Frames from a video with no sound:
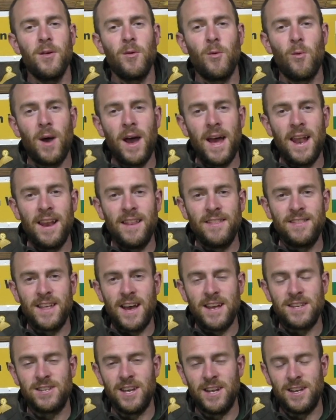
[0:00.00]
Well,
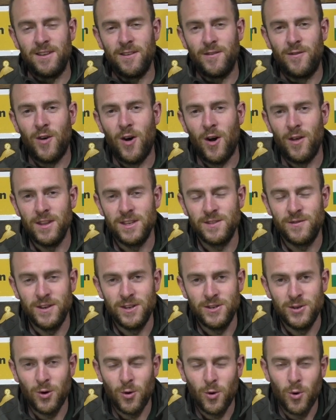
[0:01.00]
that's it for this
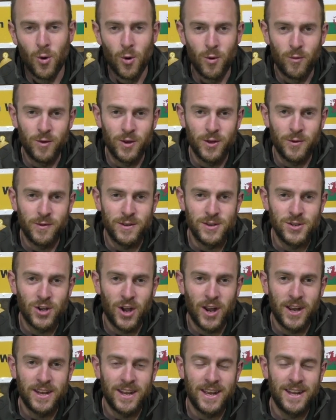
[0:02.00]
video. Hopefully you
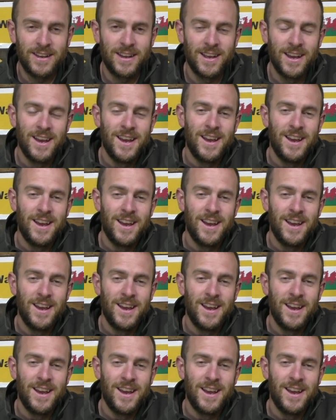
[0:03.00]
enjoyed it.